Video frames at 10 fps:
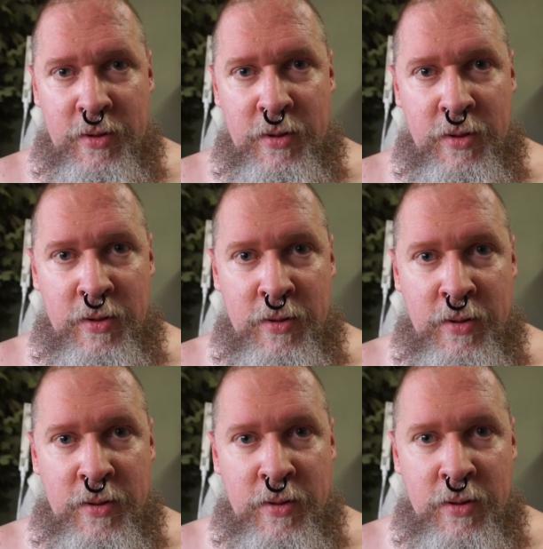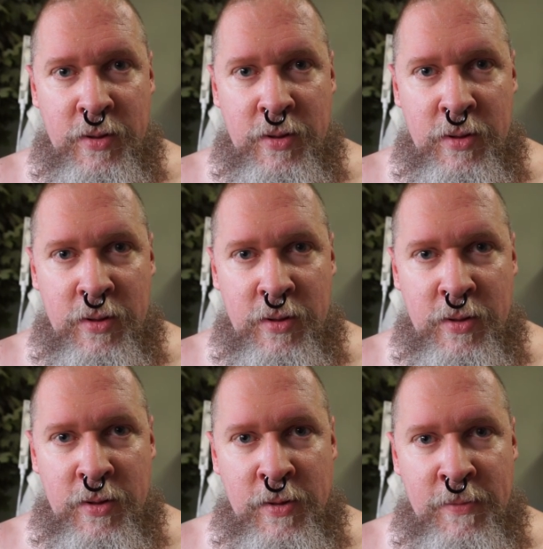
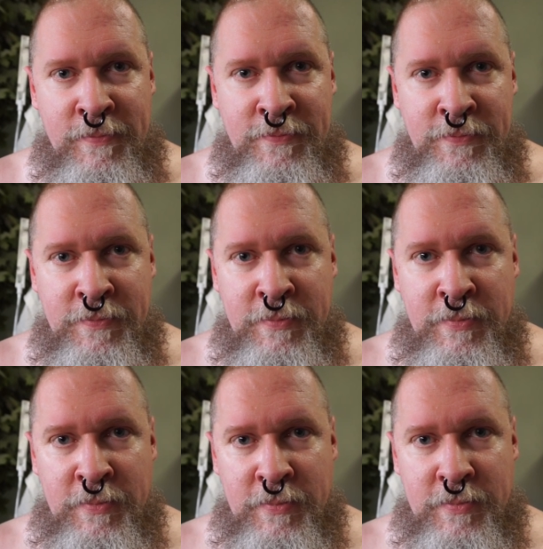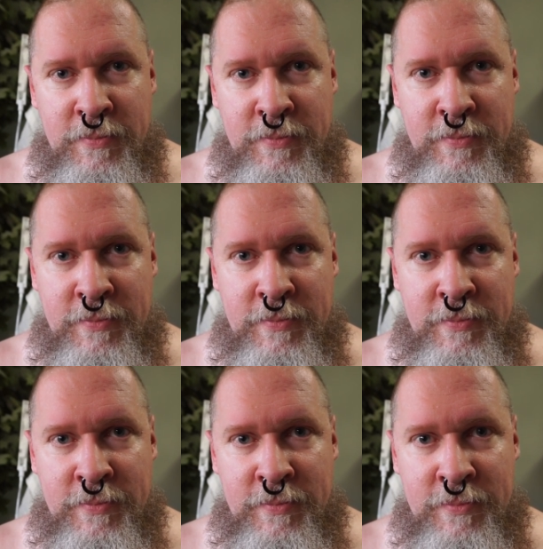
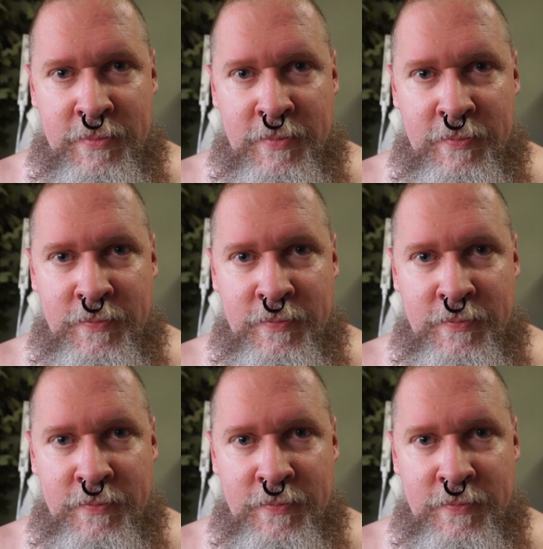Nobody speaks.